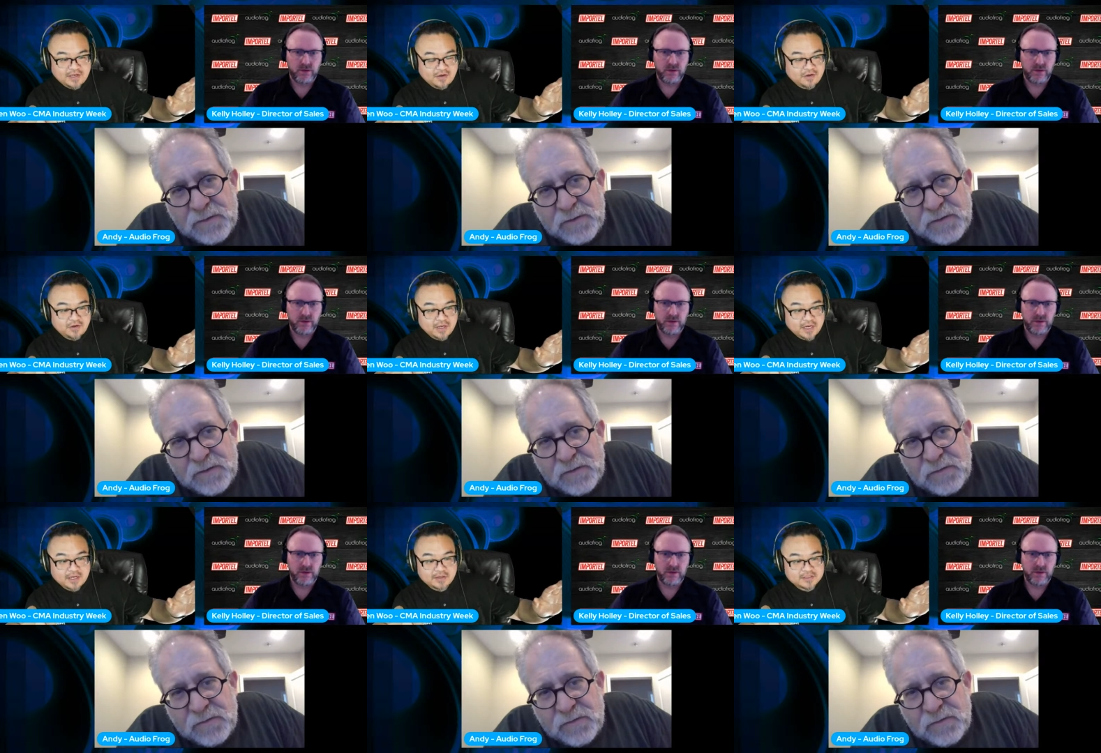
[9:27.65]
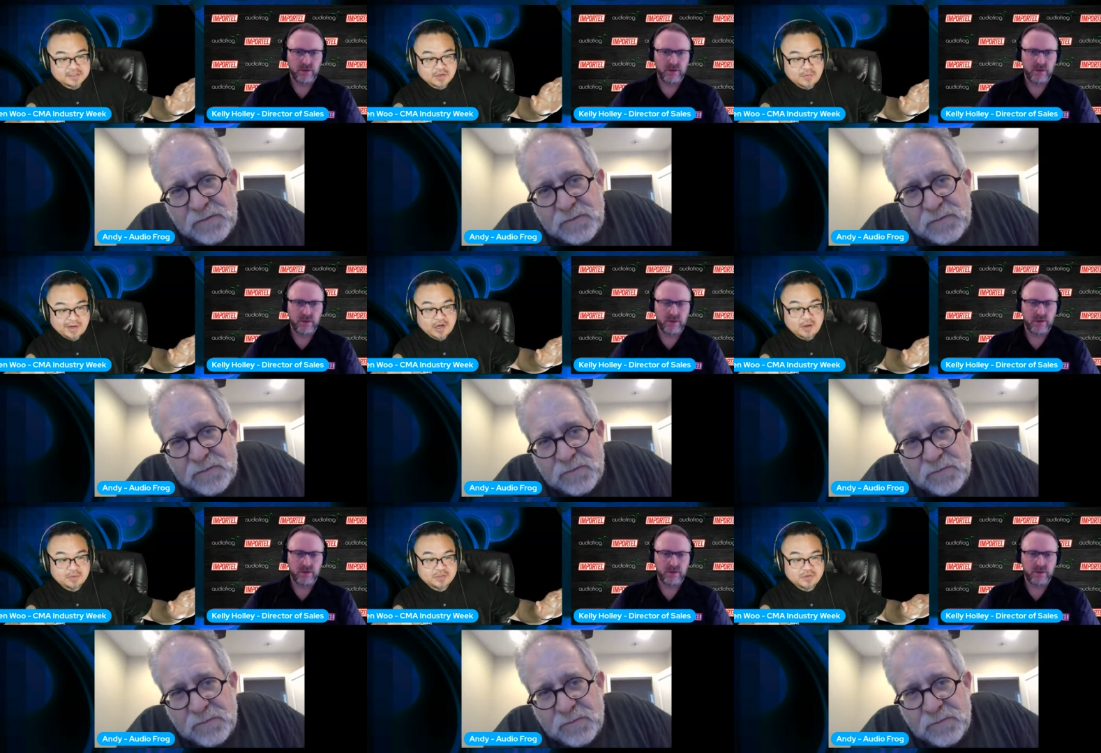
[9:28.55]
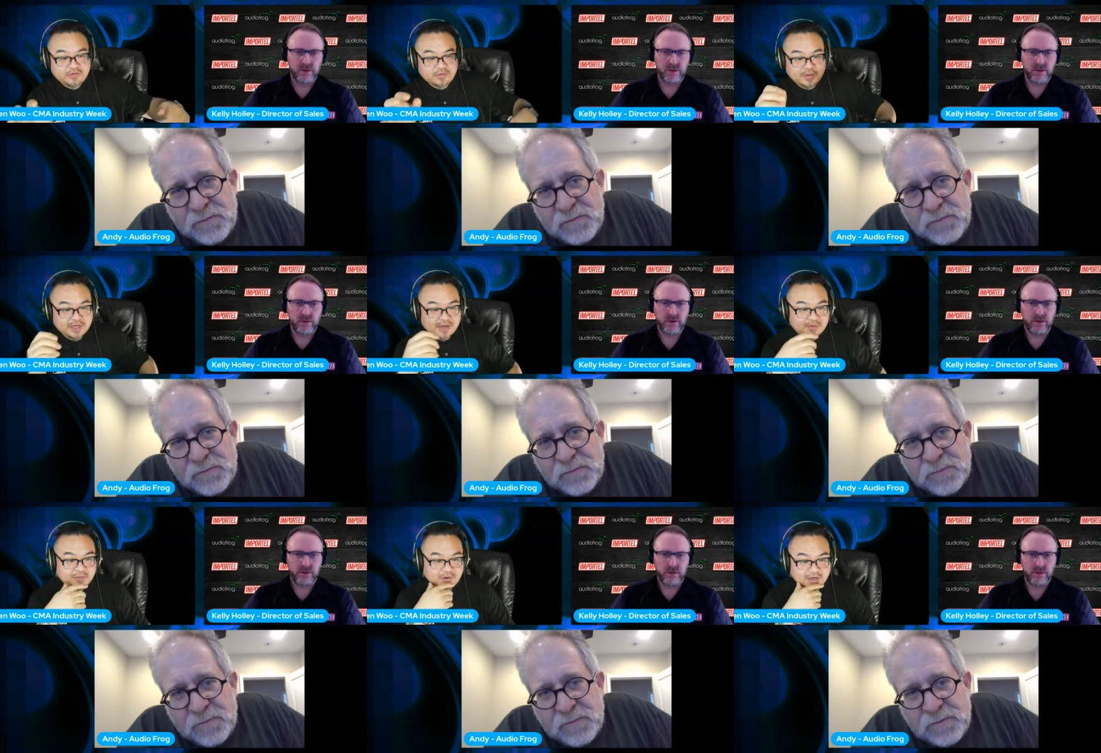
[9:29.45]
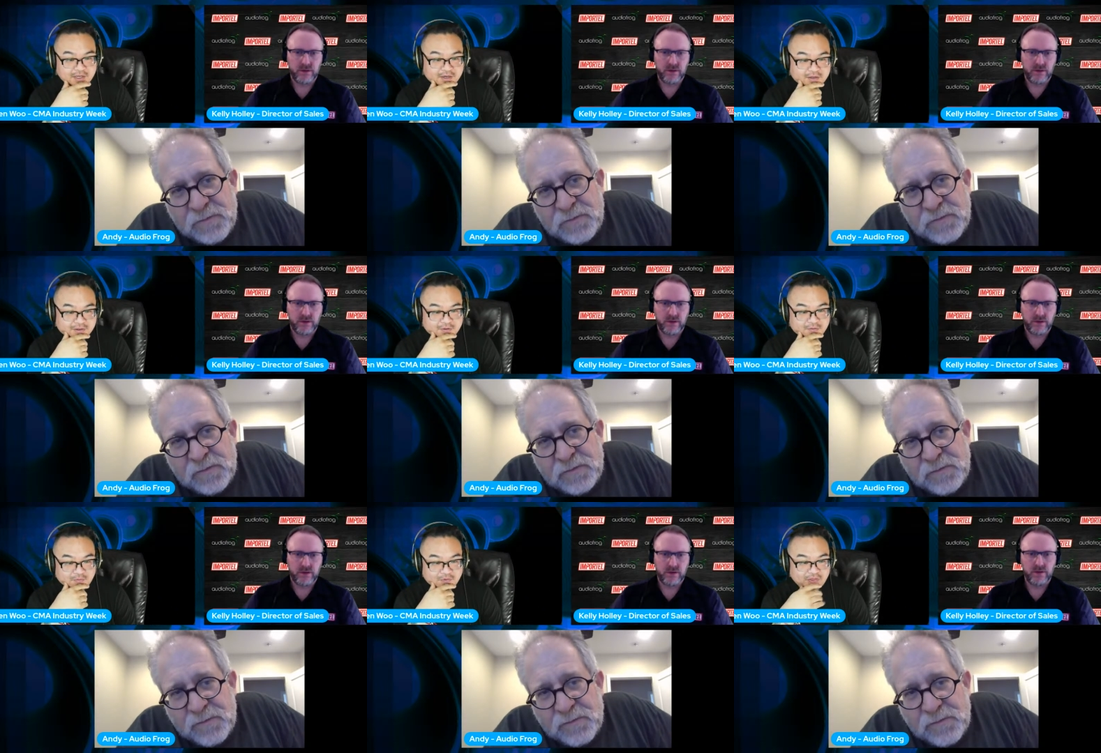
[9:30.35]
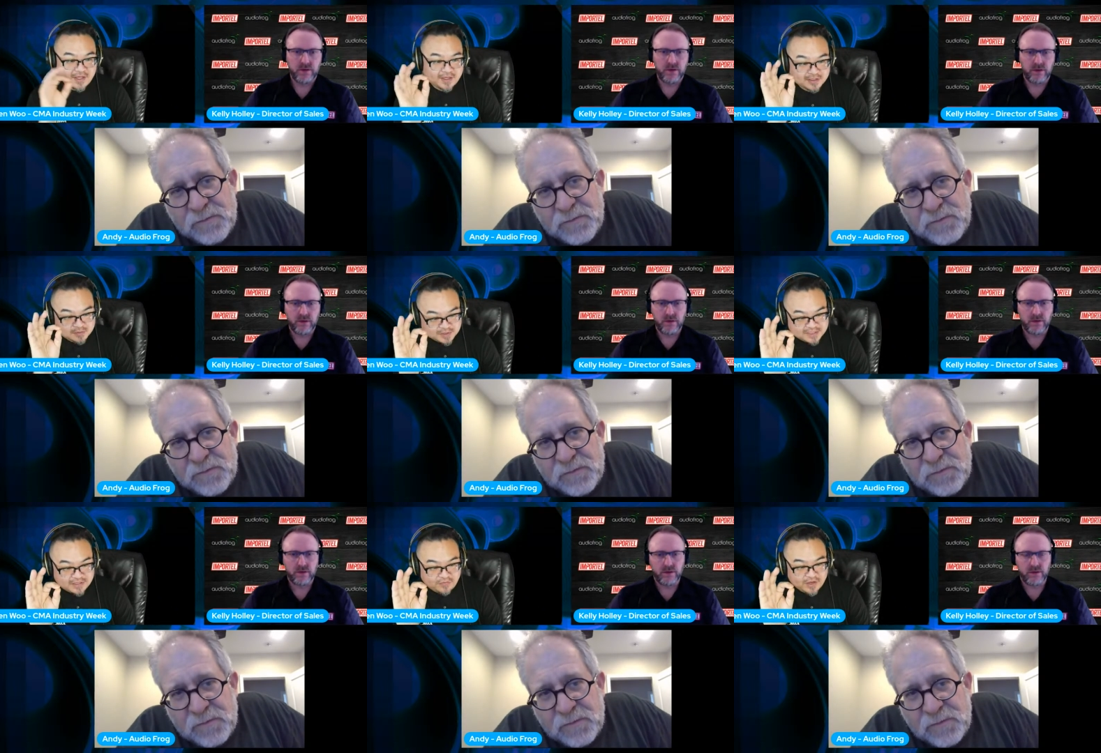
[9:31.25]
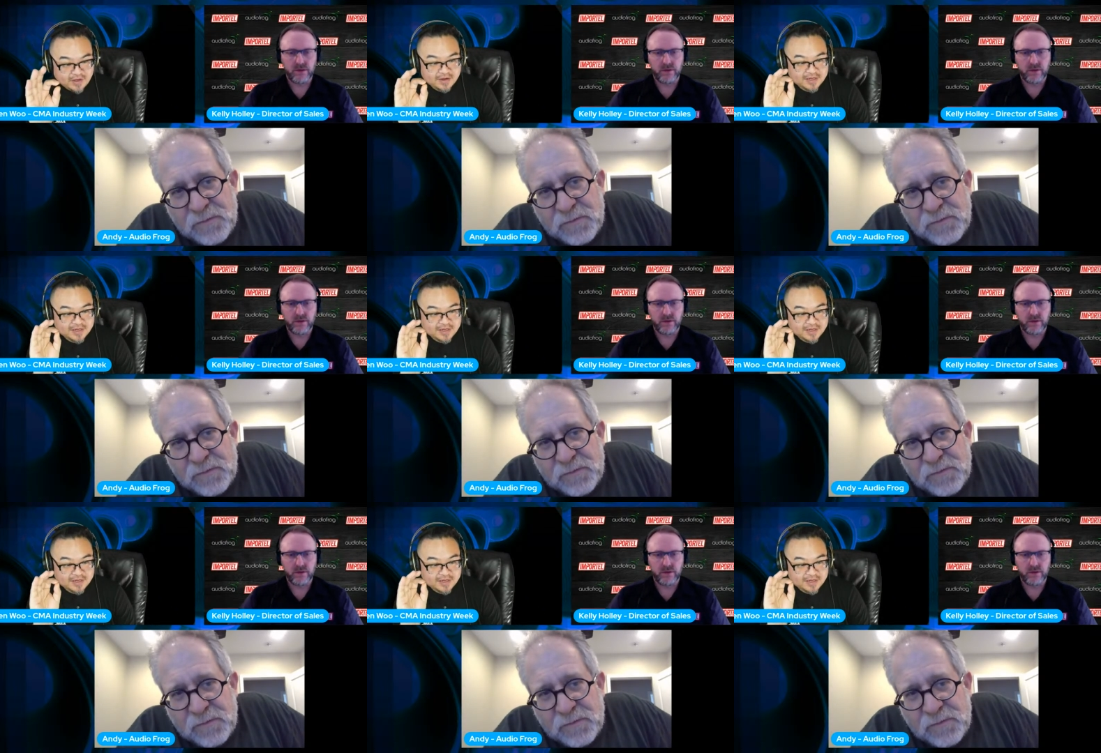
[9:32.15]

Speaker 1: And here you're like, this is a great opportunity for me to come to the market with a specific